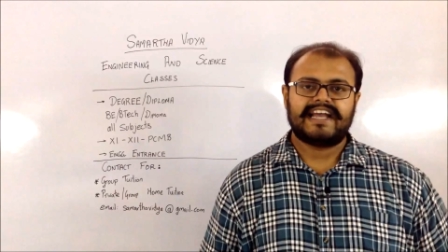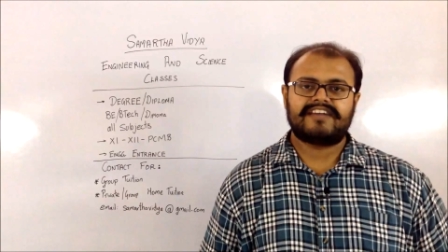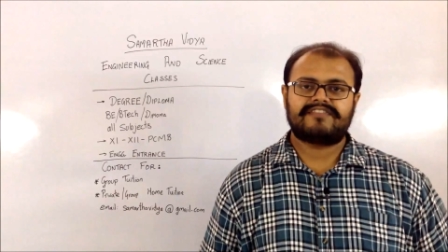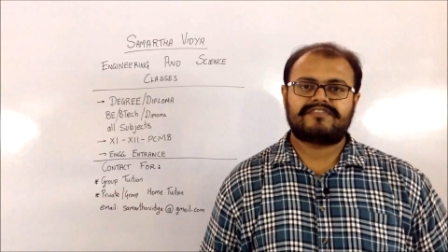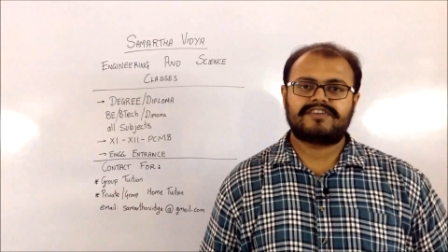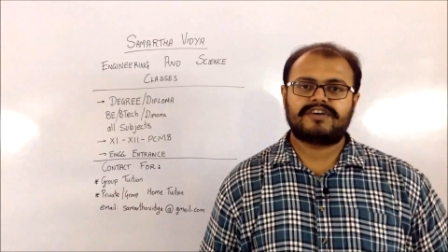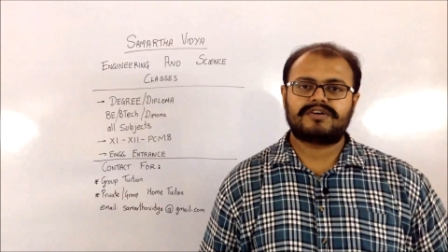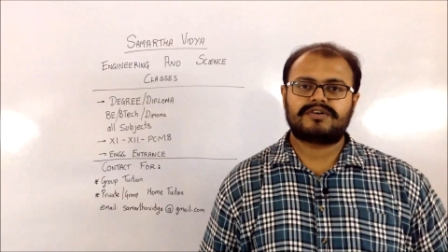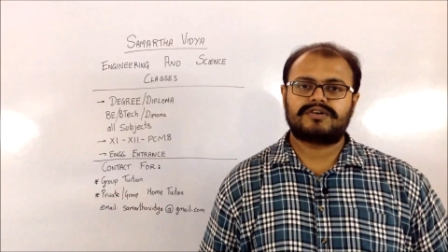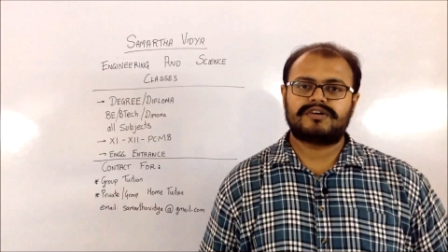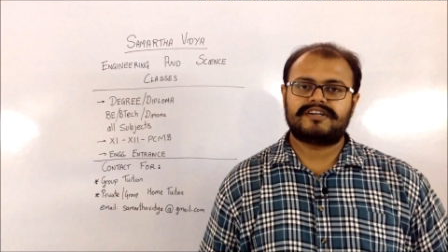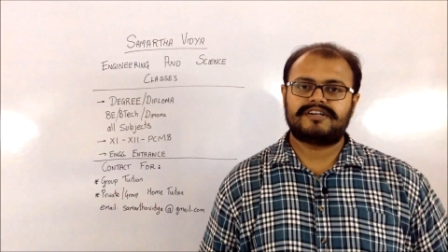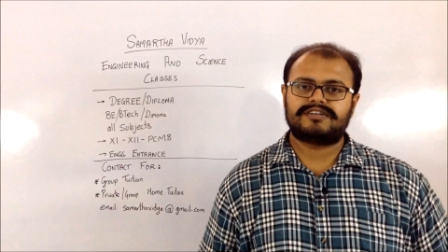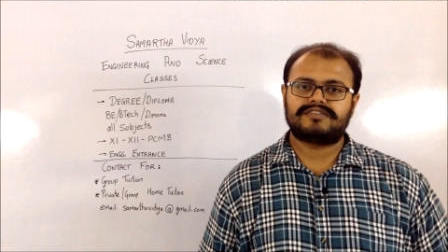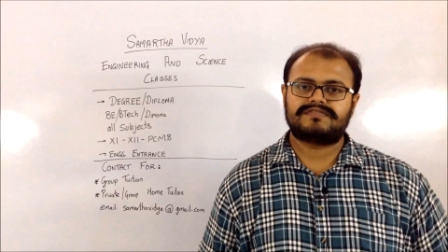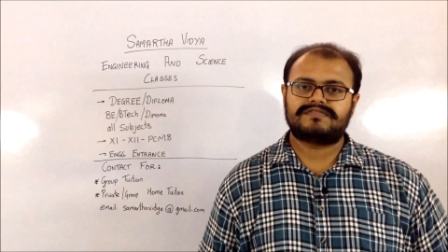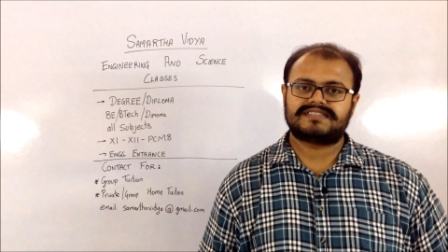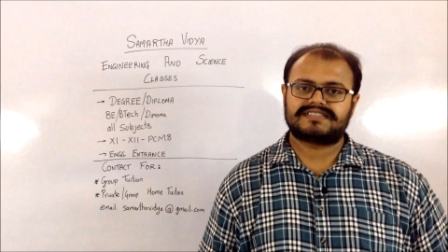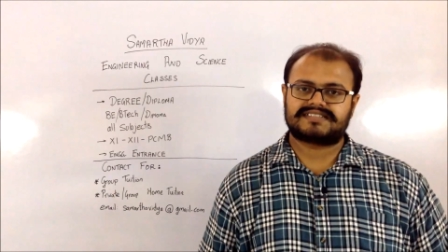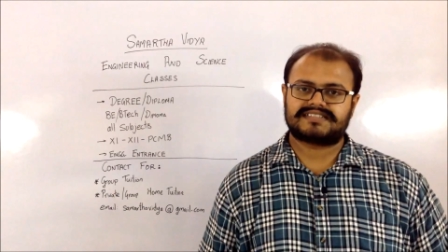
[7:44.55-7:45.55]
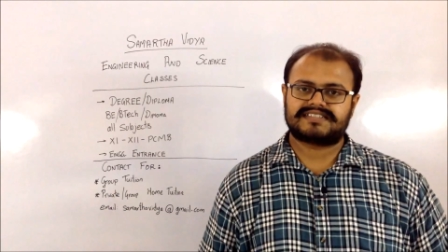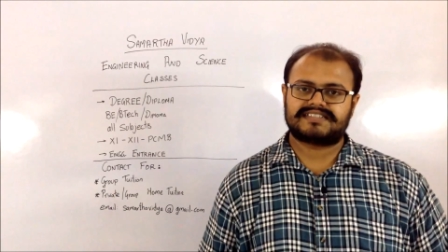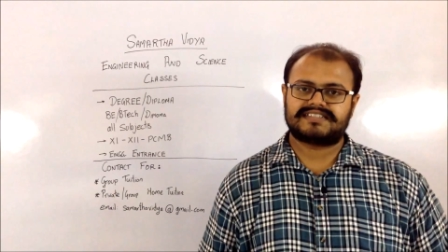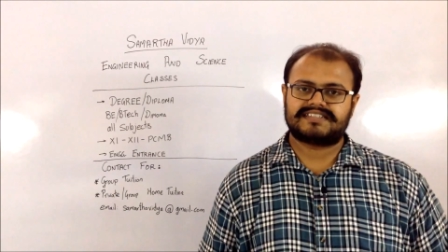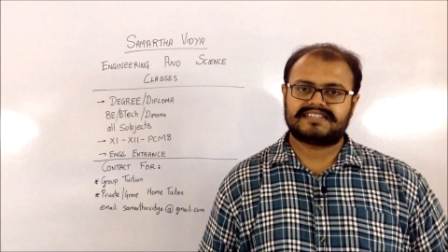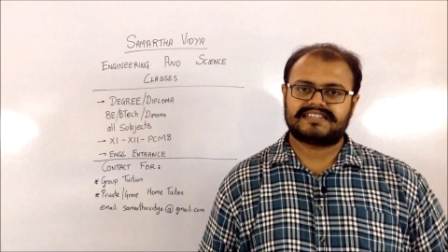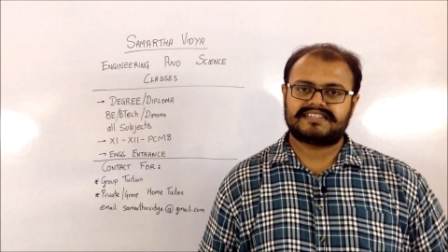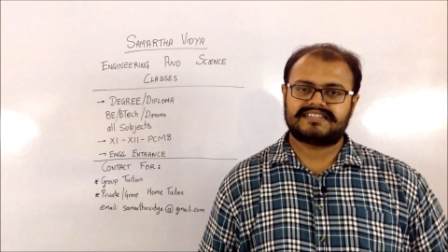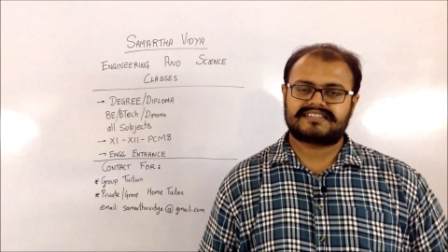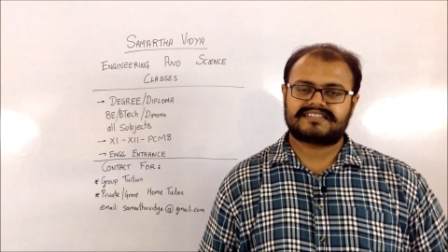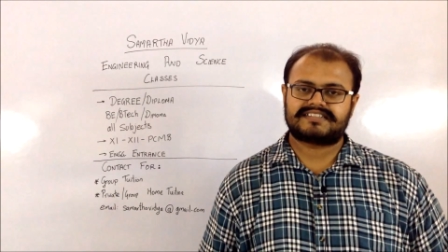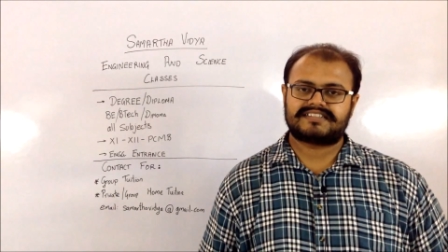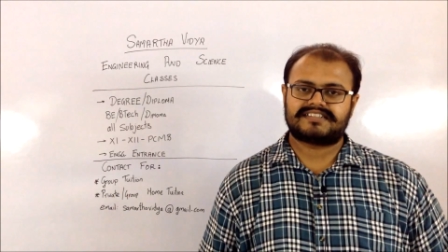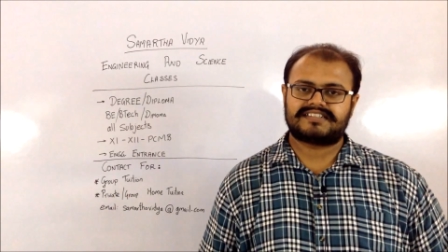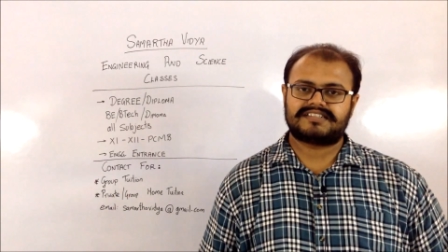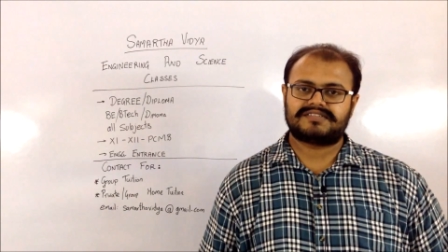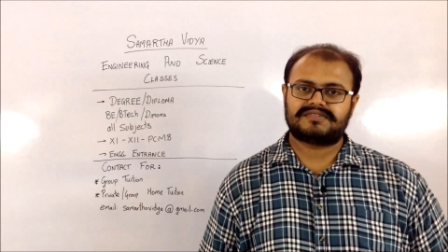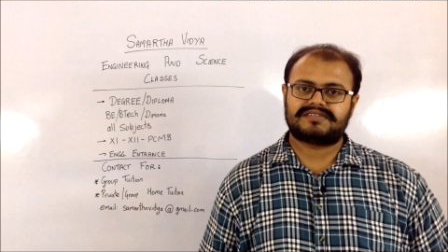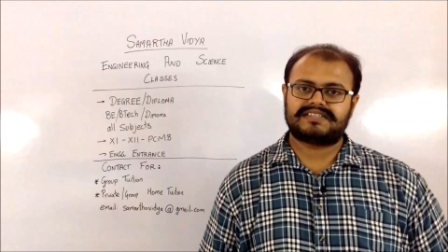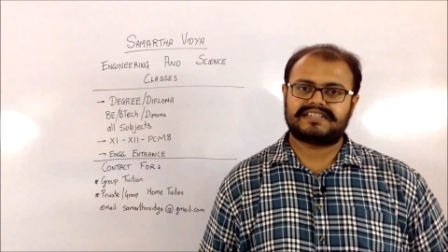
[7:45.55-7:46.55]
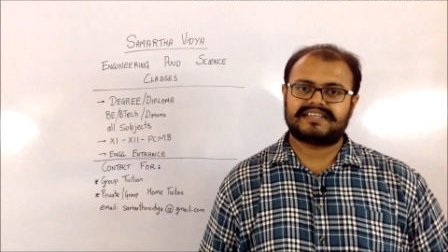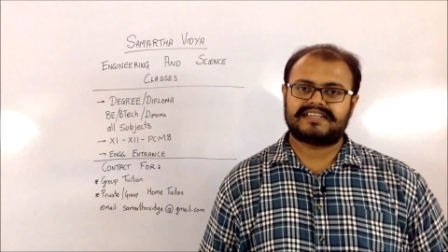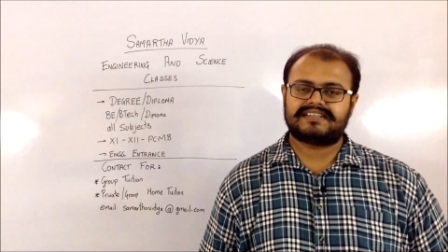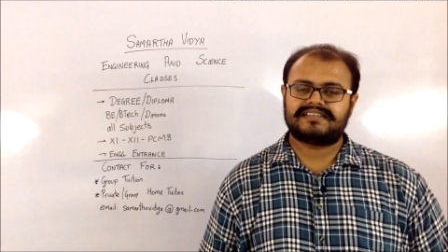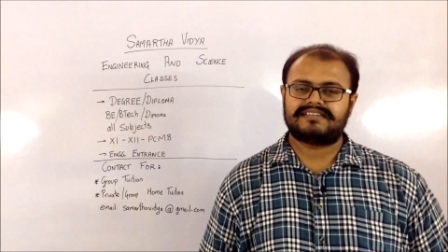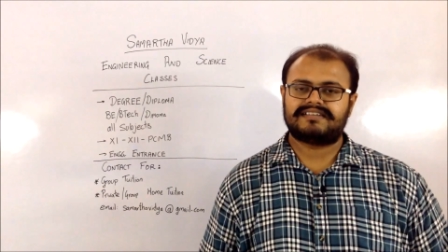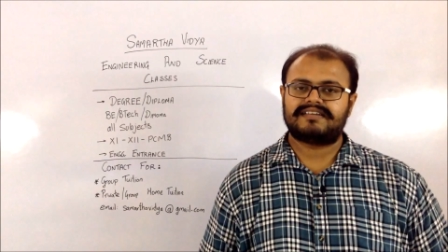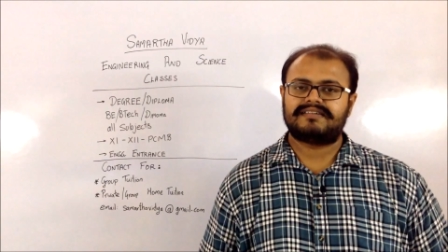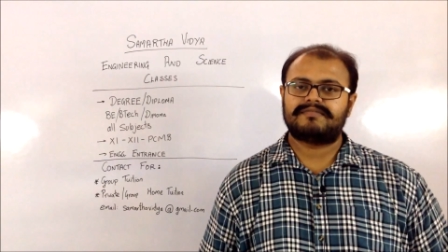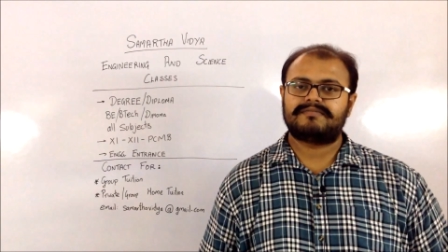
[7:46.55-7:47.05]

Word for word: if you're going to visit the institute, then